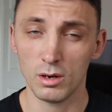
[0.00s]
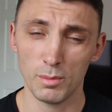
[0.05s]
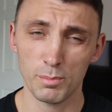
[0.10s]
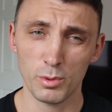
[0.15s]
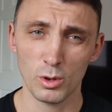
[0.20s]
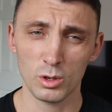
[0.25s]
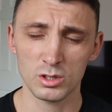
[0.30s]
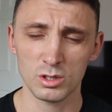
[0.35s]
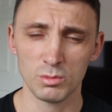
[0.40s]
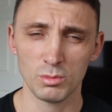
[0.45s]

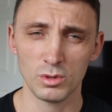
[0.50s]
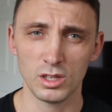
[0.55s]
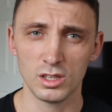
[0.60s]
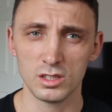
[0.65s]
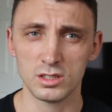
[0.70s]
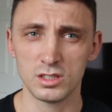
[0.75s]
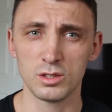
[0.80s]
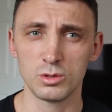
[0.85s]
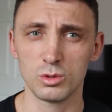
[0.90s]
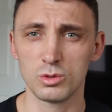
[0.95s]
approximately
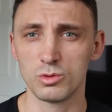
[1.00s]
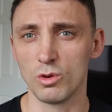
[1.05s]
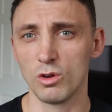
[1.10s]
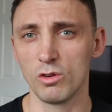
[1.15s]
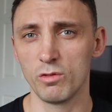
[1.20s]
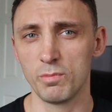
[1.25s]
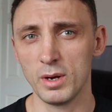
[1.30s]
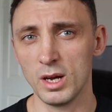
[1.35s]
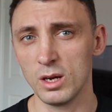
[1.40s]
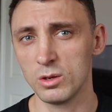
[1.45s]
10 to
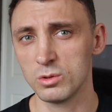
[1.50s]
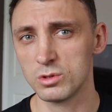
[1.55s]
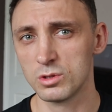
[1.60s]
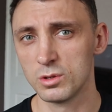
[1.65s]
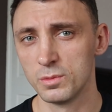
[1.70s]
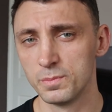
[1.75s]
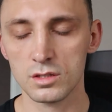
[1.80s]
12 pounds.